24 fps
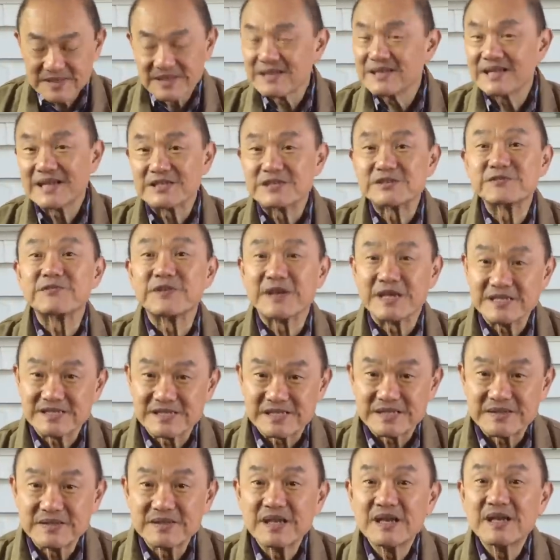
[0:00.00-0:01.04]
Let's face
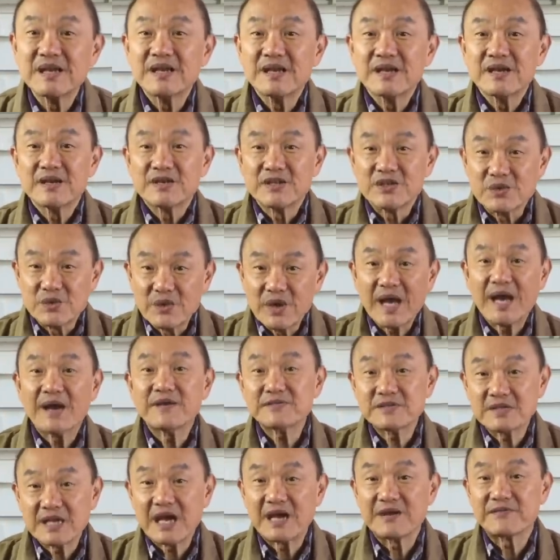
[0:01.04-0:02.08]
it, you
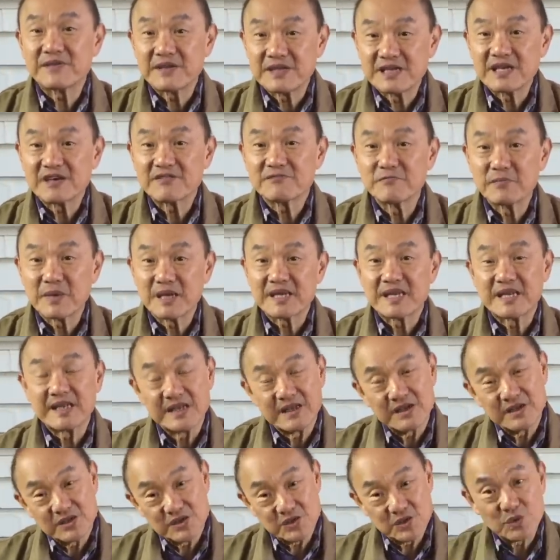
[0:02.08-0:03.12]
have to have enough
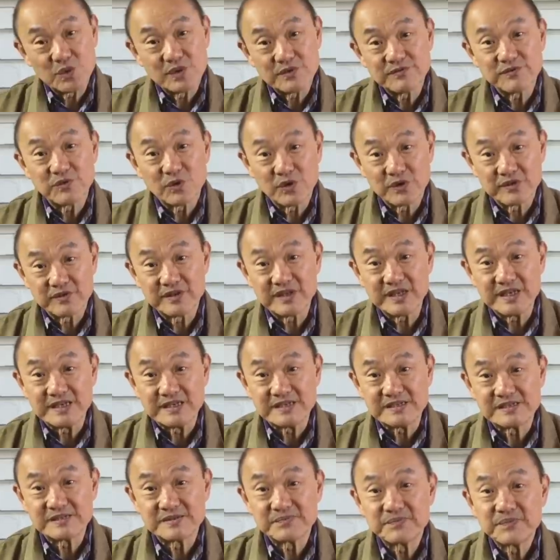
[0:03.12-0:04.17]
money to afford
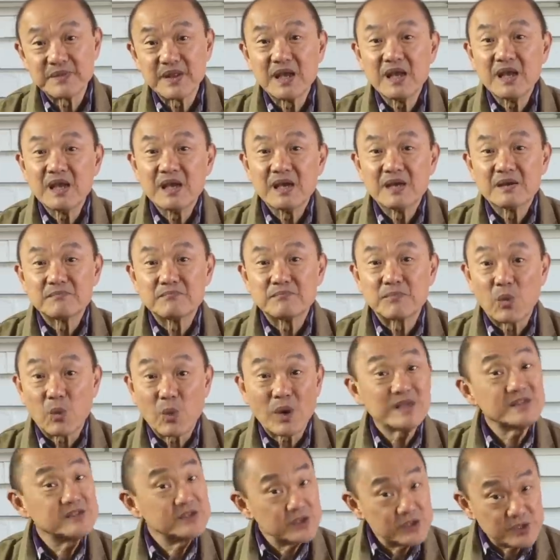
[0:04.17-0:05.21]
these. But
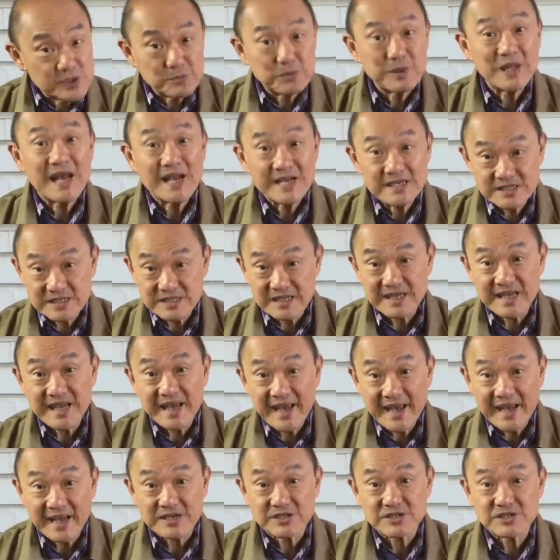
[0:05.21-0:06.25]
once you splash the
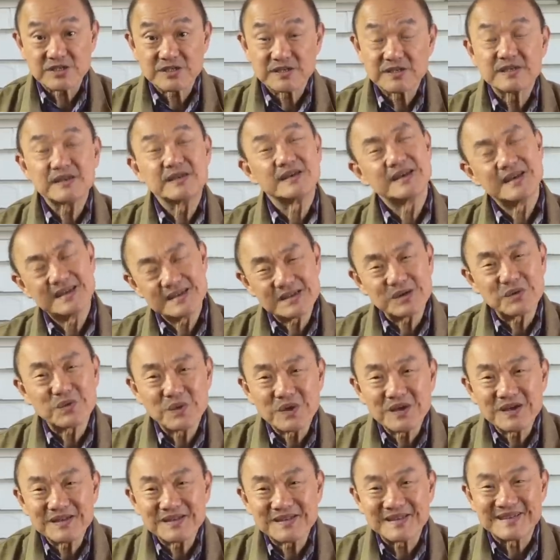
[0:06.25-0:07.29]
cash, is it
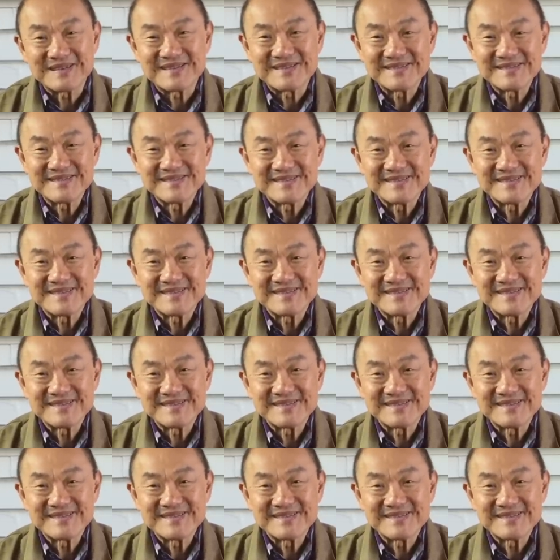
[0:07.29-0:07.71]
worth it?